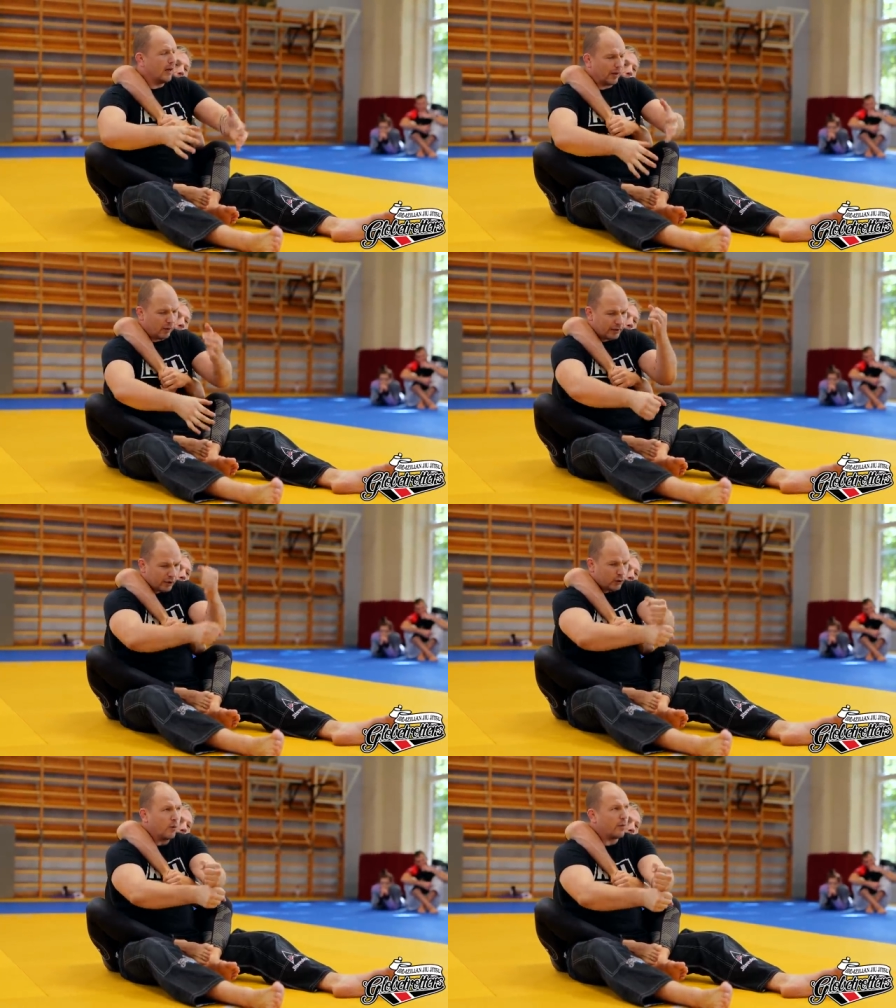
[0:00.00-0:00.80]
I know
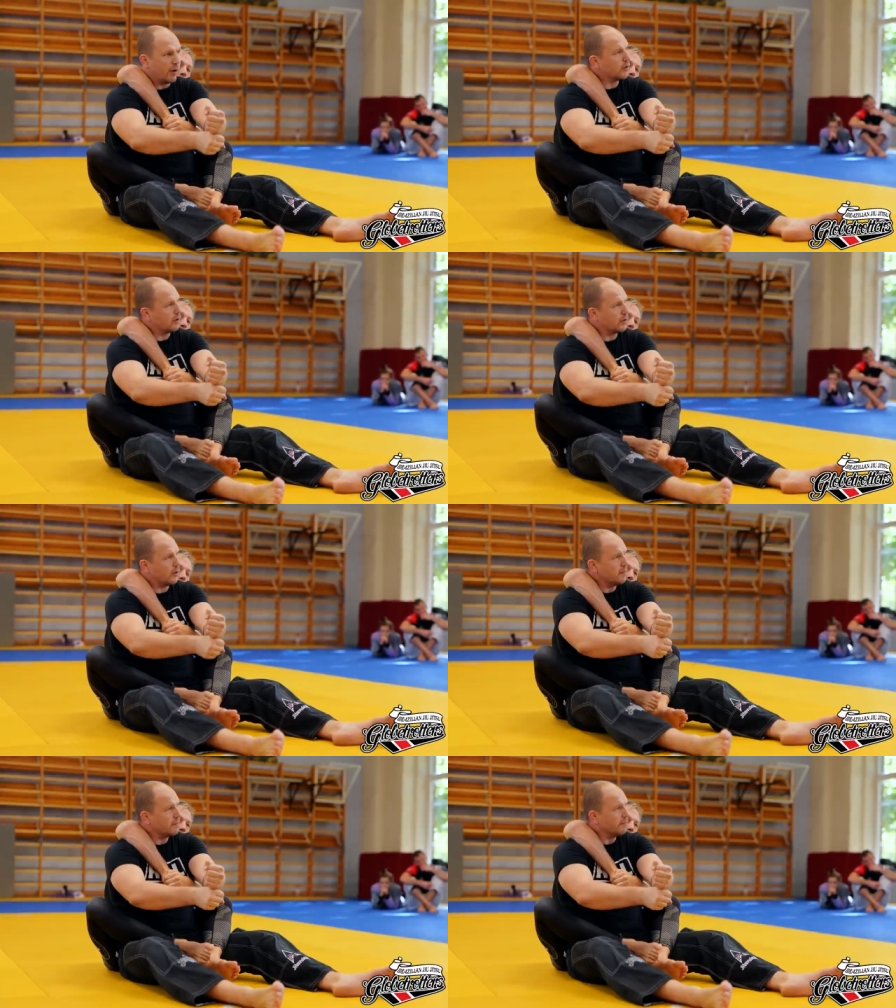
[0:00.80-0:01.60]
there's two-on-ones
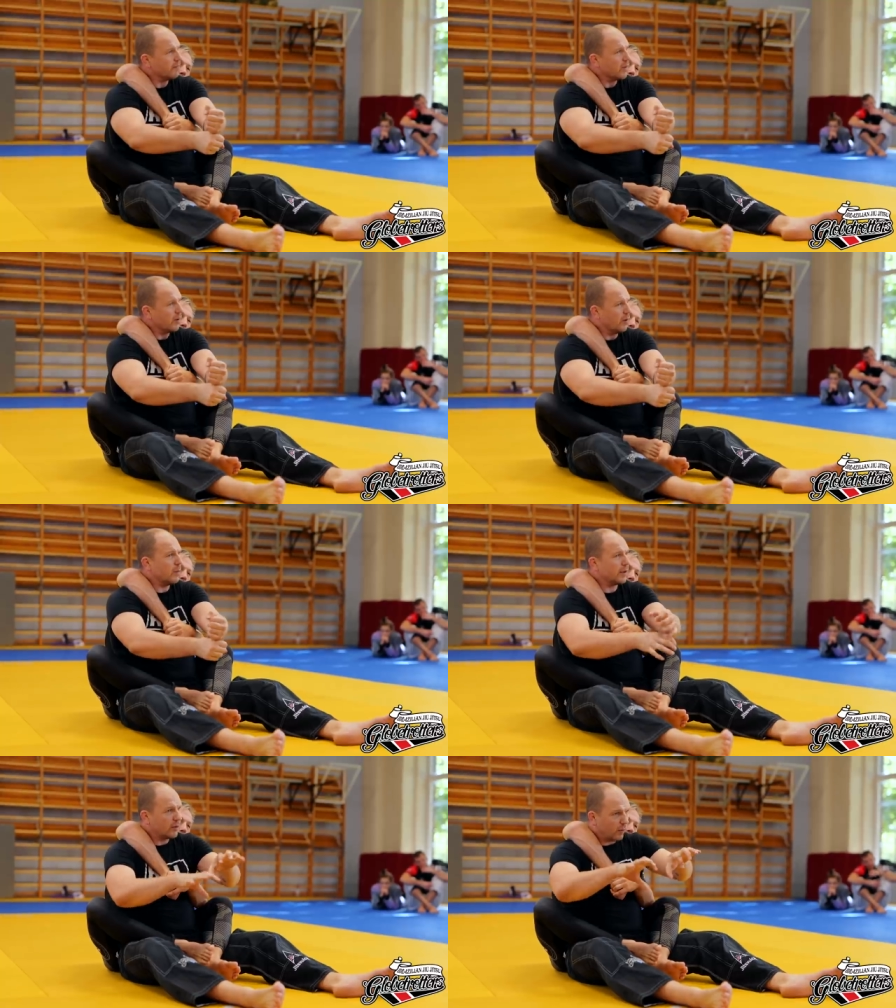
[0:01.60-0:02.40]
also, you
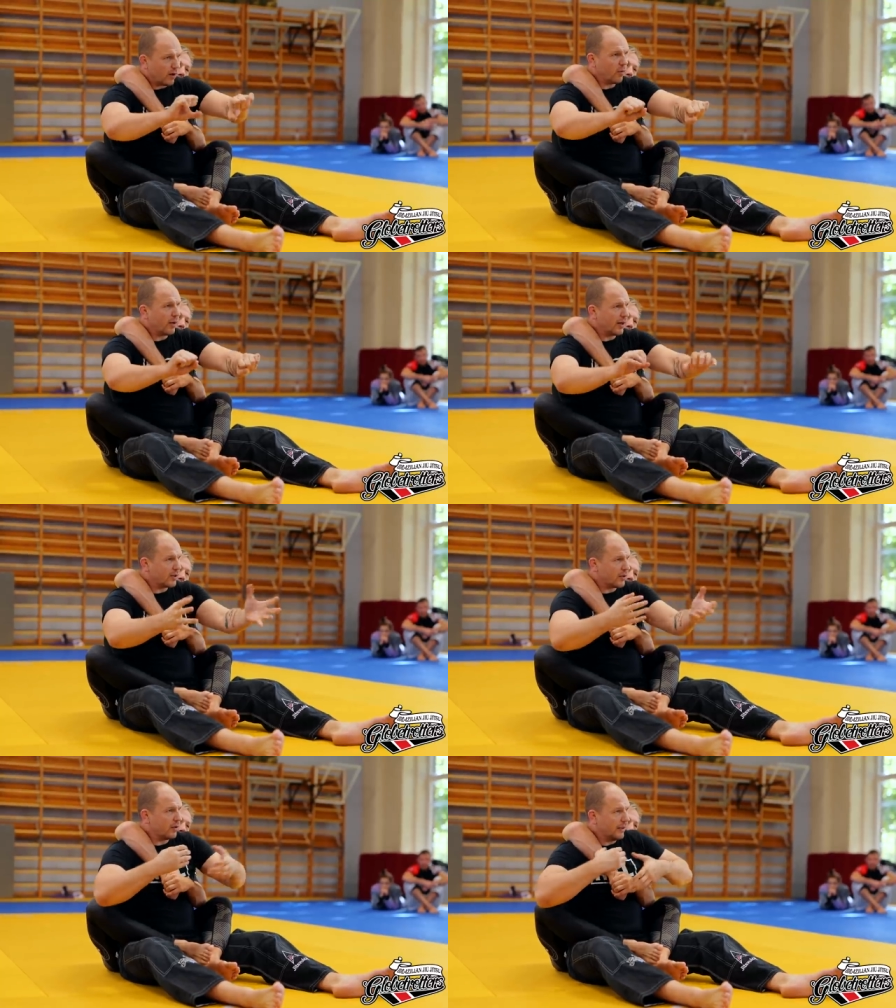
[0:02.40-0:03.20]
know, but one -on -one
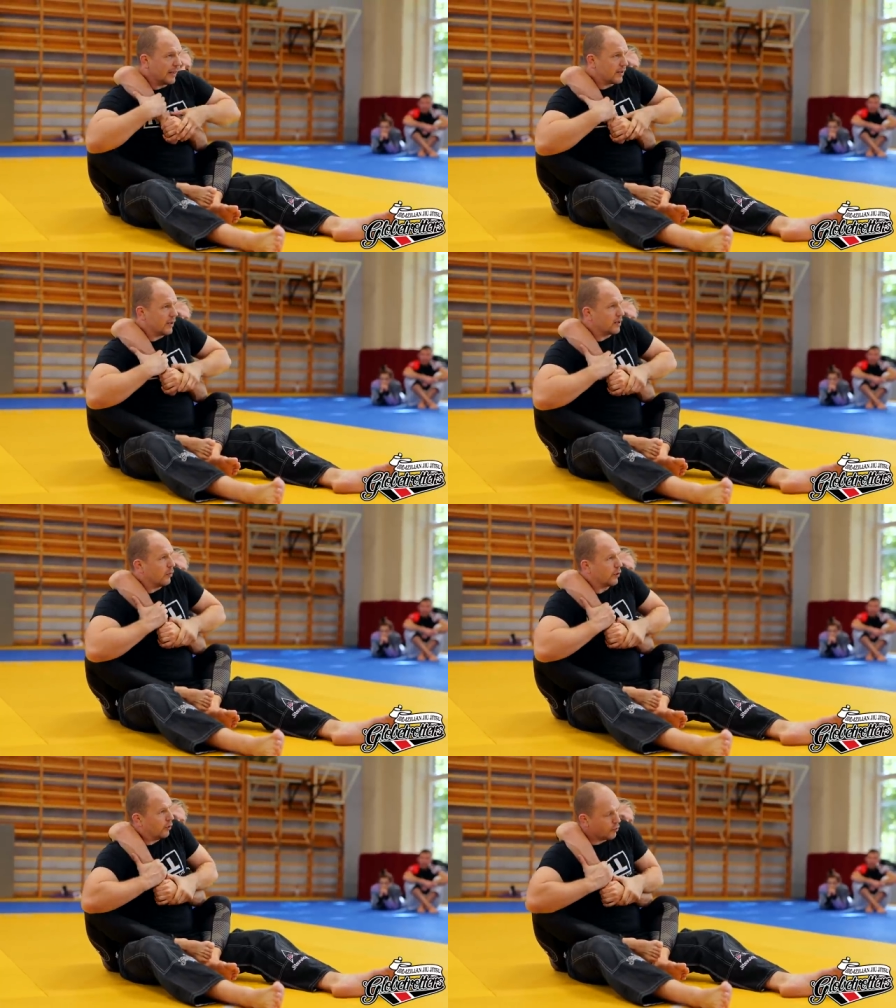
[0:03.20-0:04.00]
is, in that sense,
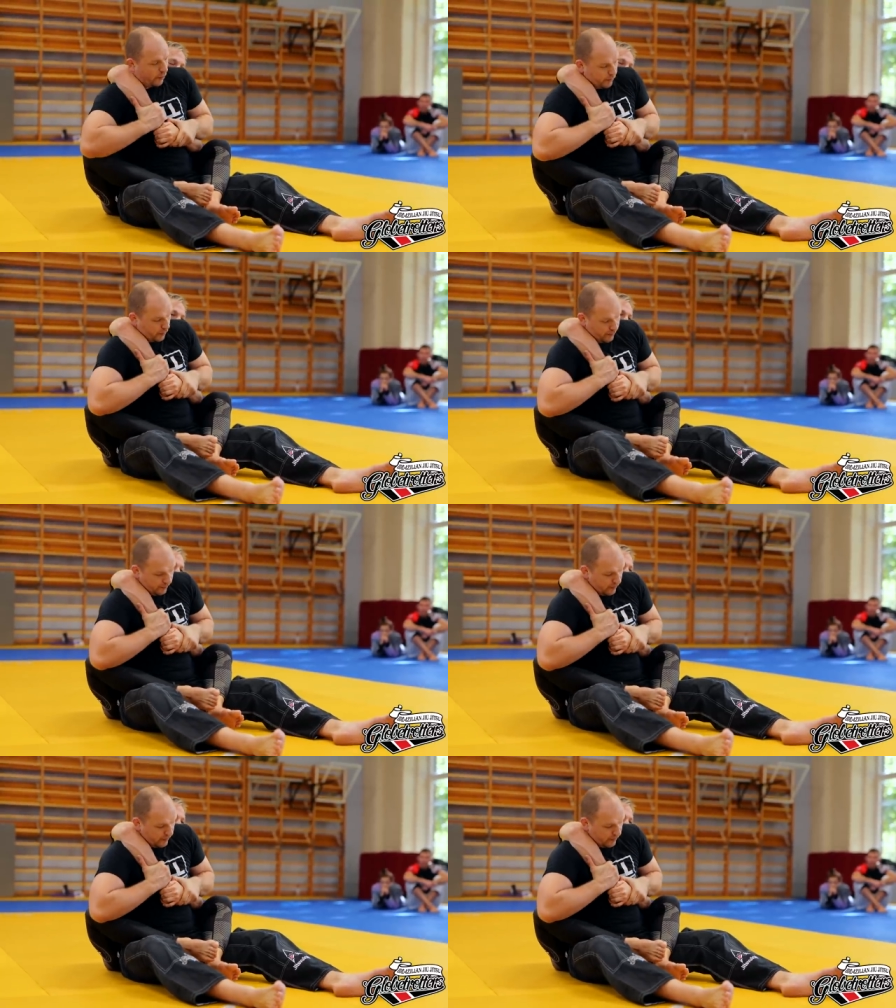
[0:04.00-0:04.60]
more neutral. So